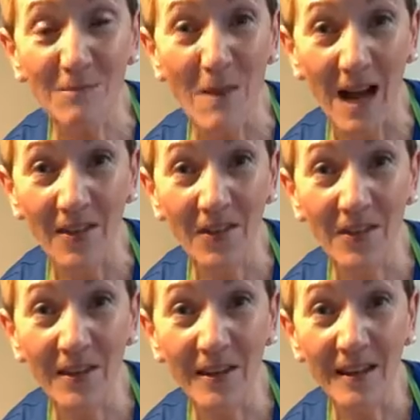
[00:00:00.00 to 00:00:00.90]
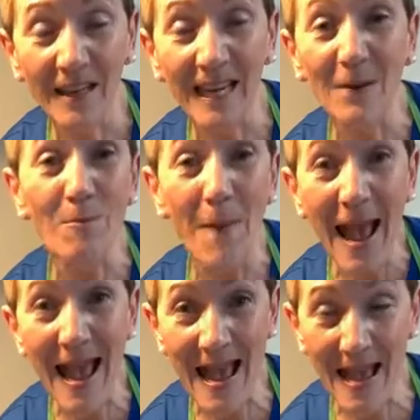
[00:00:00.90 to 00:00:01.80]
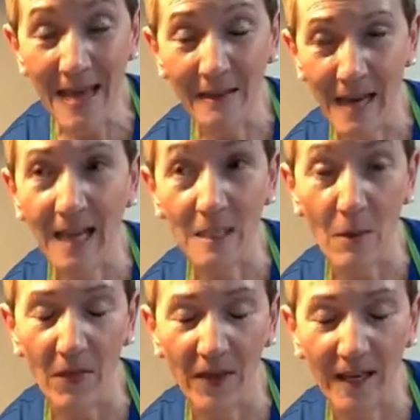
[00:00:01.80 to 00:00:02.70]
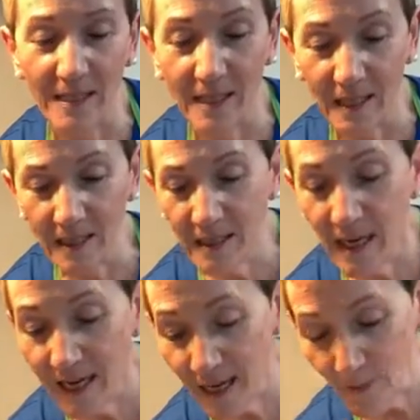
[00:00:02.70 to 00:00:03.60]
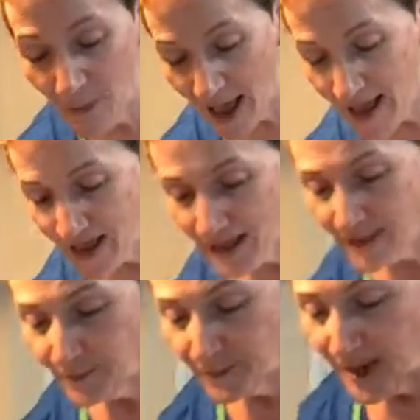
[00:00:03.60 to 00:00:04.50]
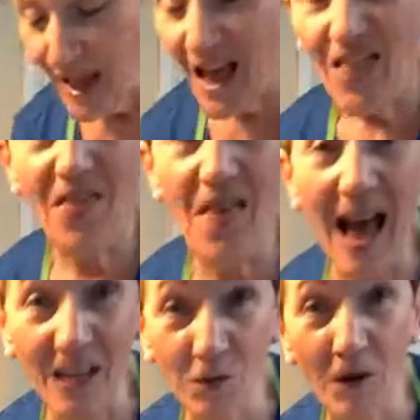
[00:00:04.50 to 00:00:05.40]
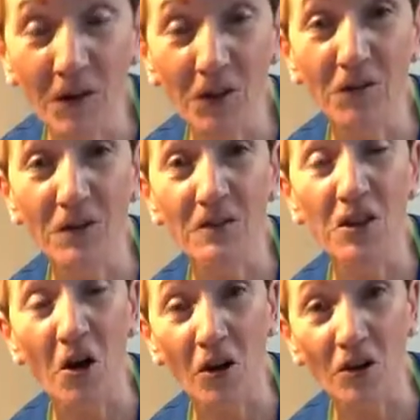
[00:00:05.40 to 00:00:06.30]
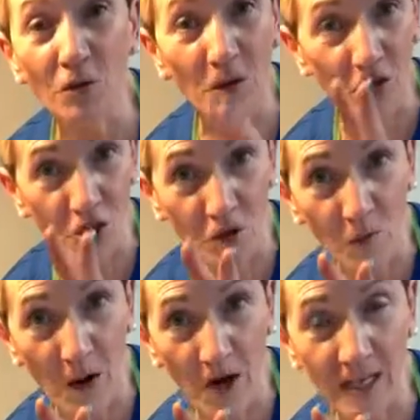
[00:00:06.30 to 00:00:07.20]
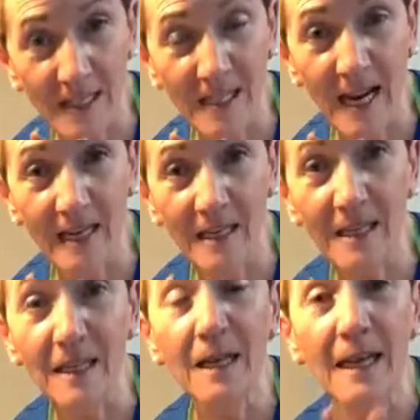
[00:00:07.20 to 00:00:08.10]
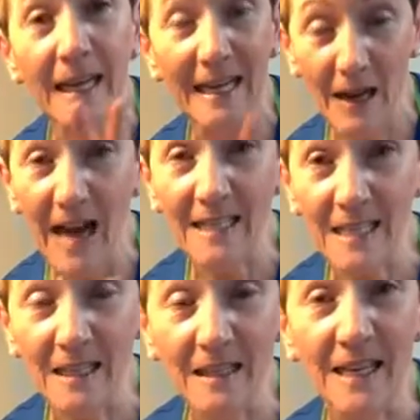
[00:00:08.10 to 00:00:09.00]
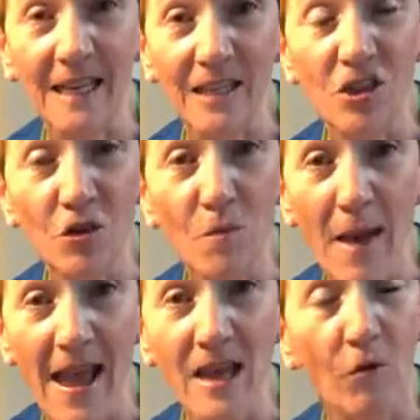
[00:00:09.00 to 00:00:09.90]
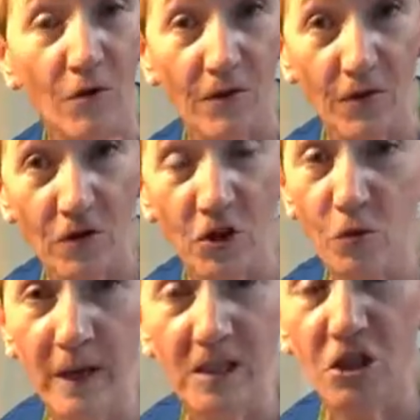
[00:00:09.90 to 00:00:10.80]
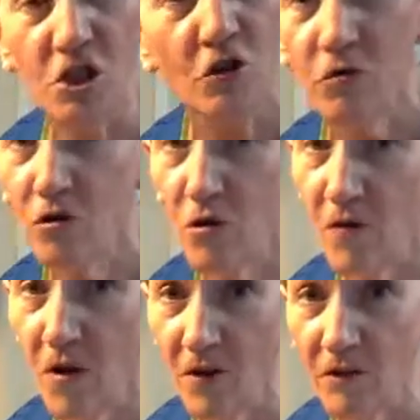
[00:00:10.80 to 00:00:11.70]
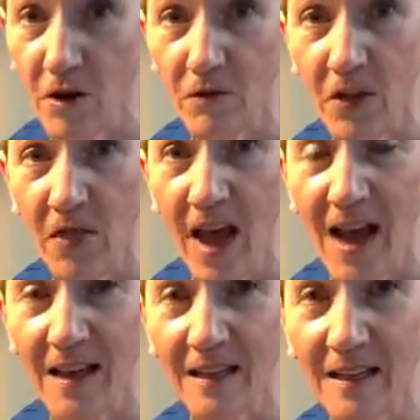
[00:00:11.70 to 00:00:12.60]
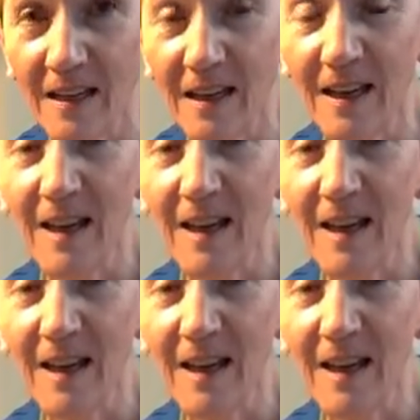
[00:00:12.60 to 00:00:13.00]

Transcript: this month, in May, next month I guess it is, in May, at $1,250 with 2 parties dated, ideally into May or the first 2 weeks of June, no farther out than that,